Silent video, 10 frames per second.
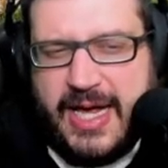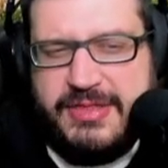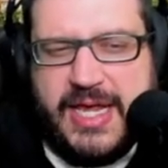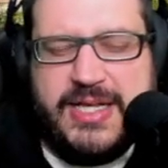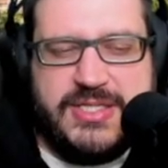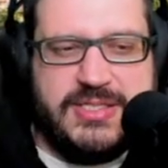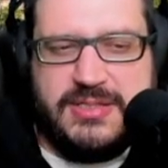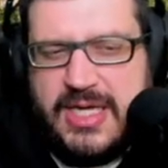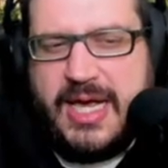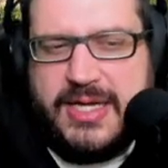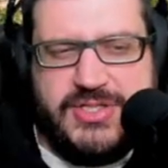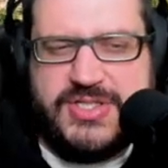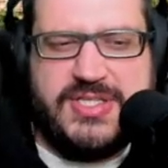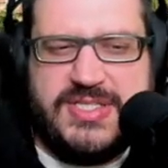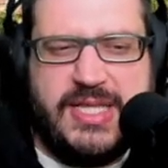I think it is, yeah, it's
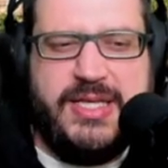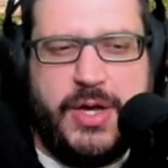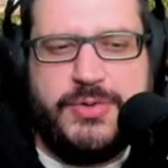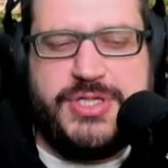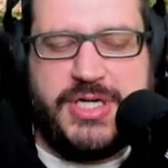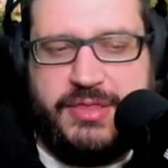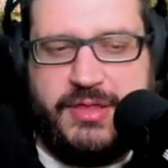just a silly notion.